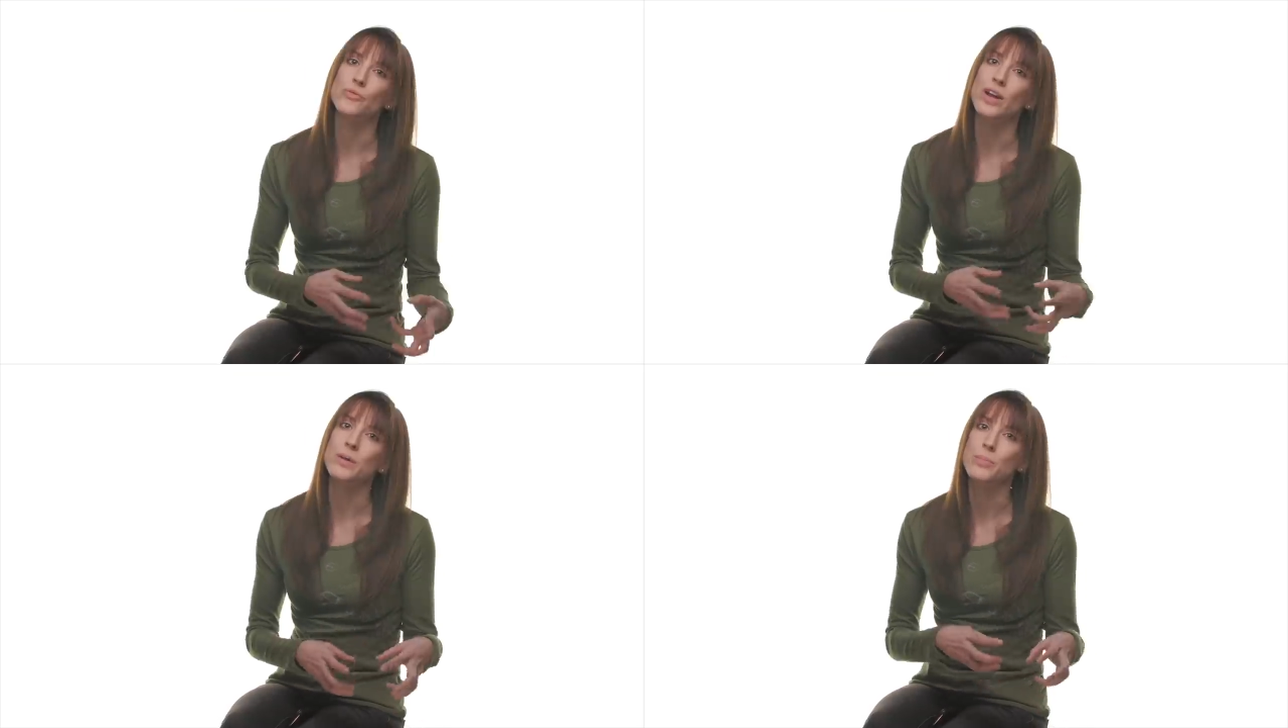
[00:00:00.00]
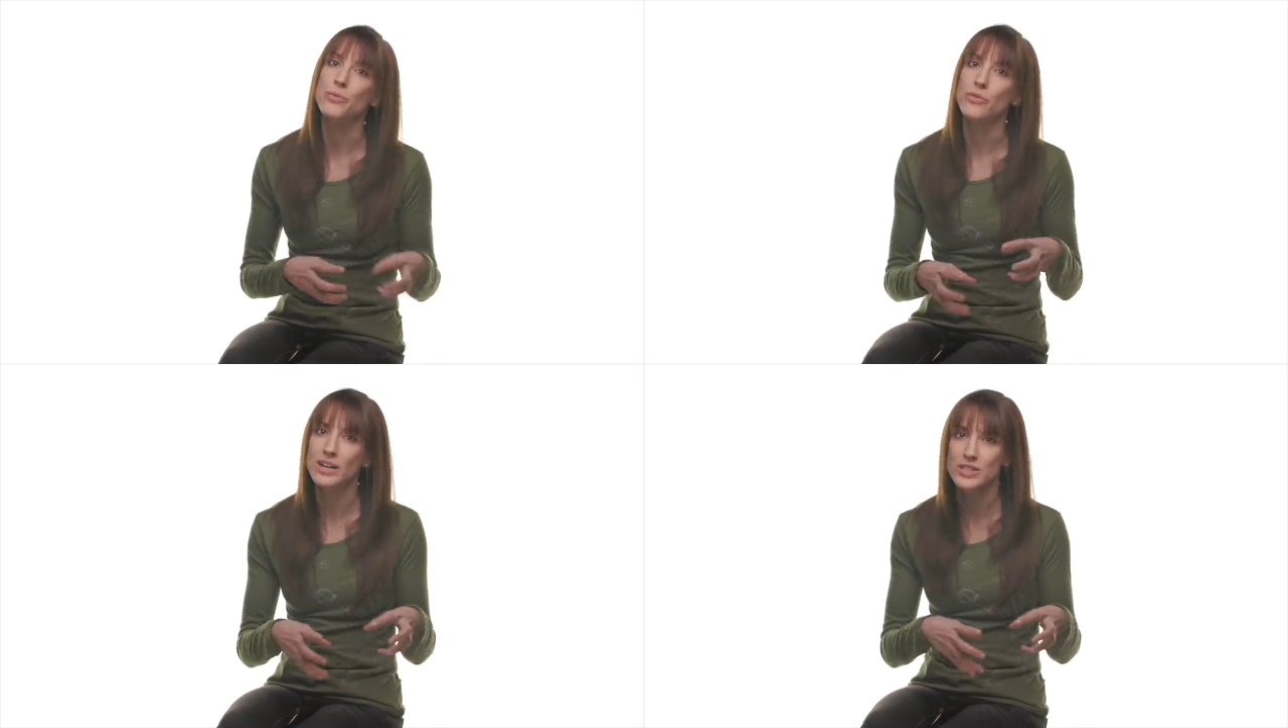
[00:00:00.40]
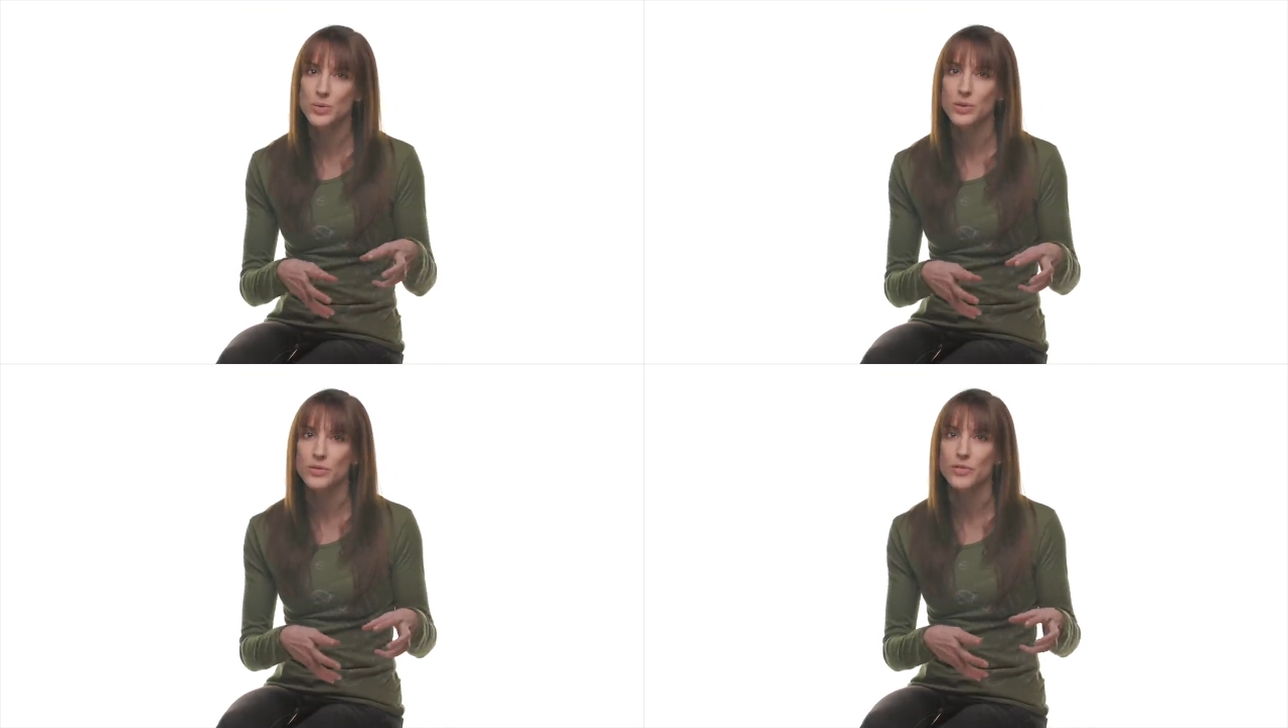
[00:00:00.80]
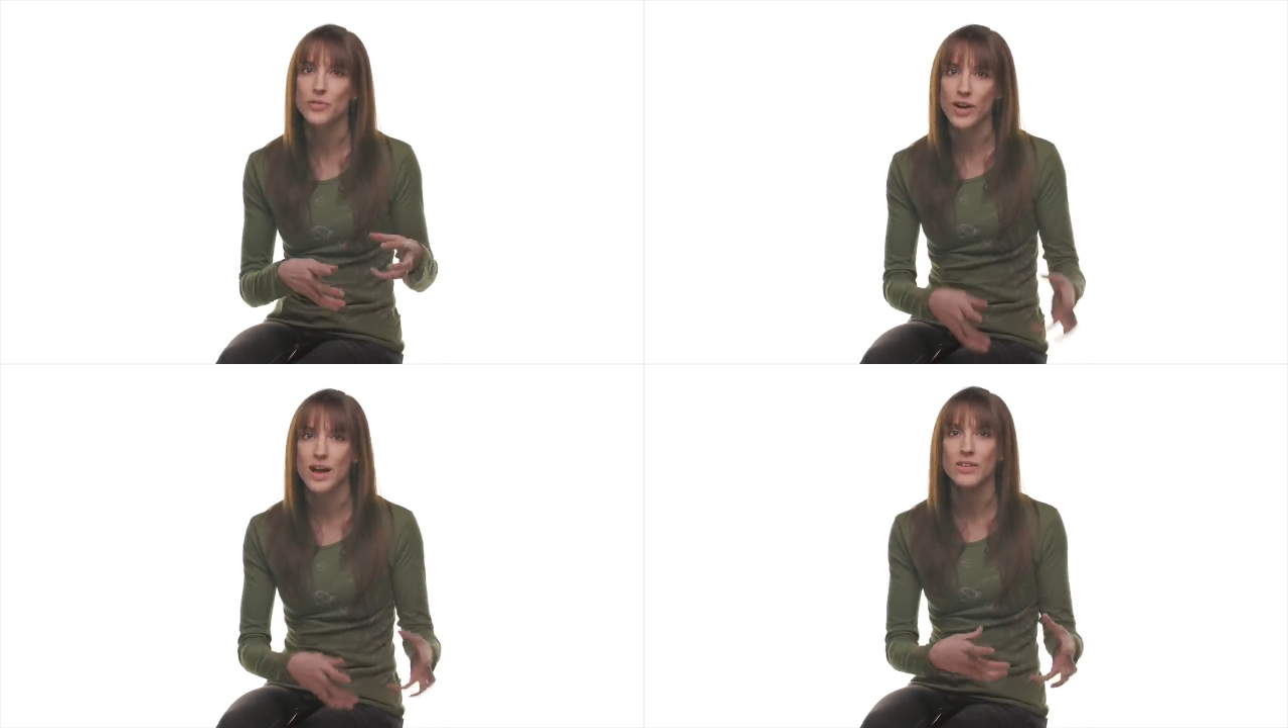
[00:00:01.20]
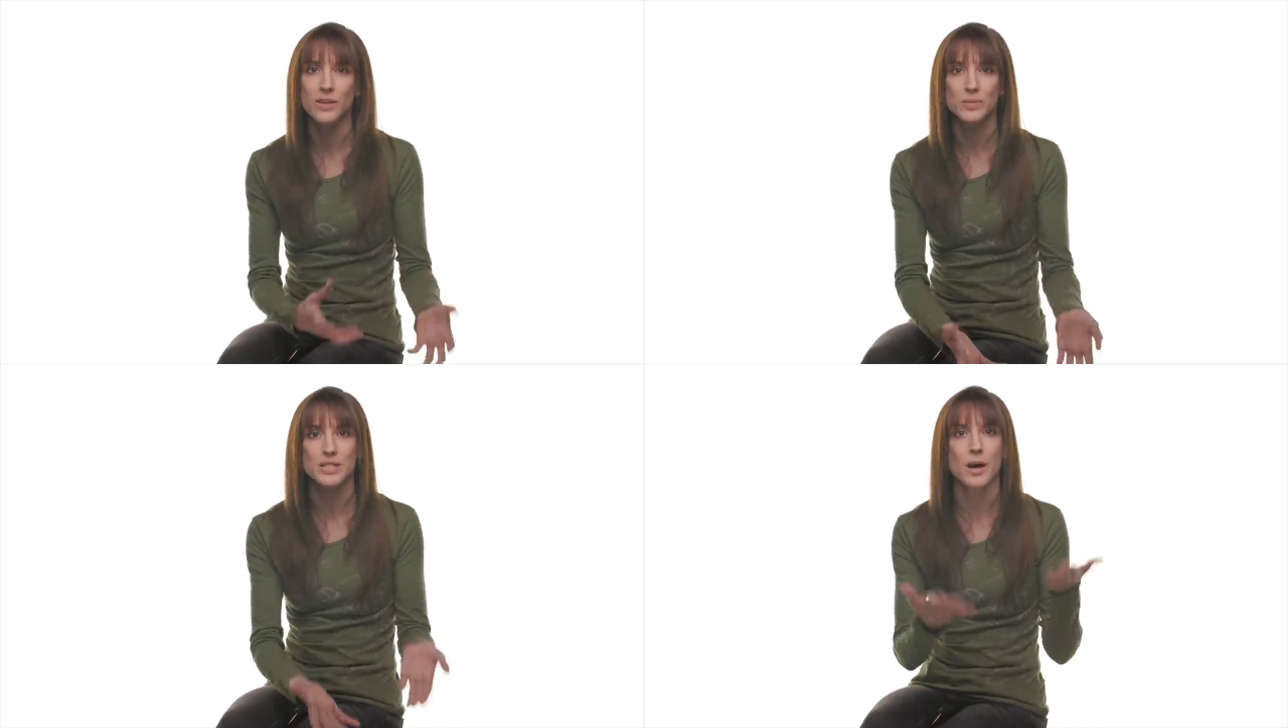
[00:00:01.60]
red brick sort of ground
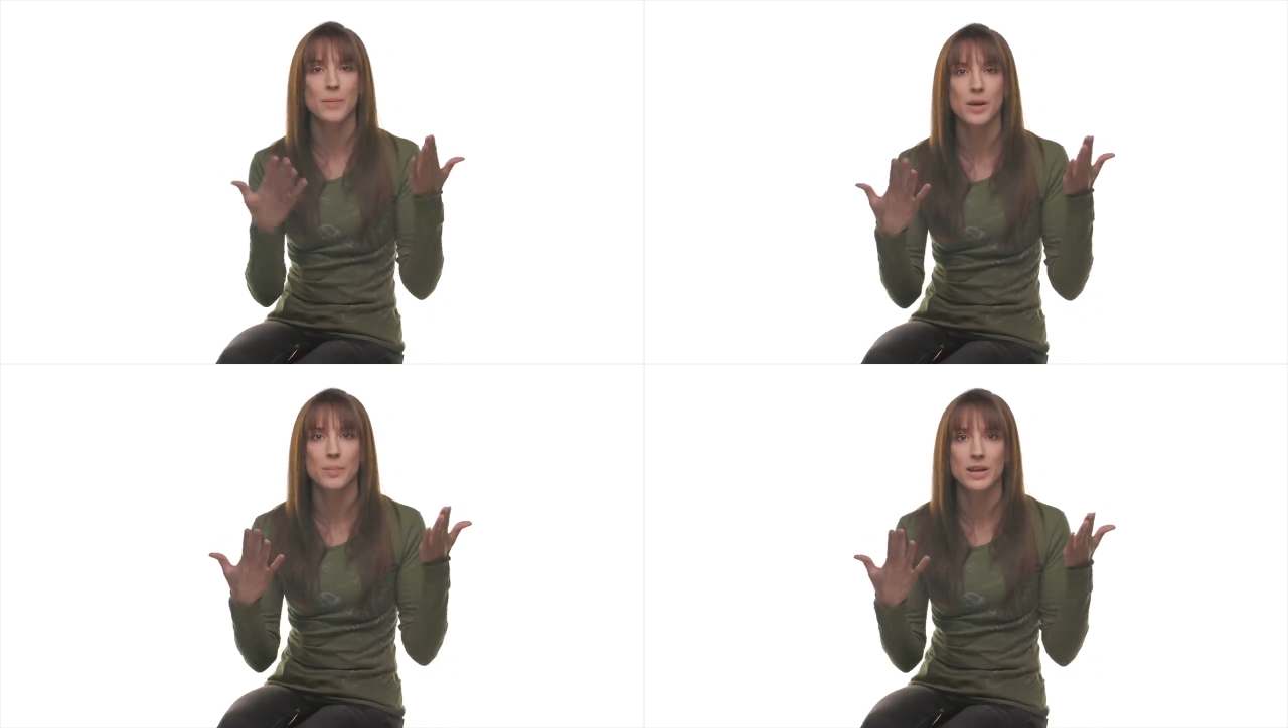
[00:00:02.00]
that was coming up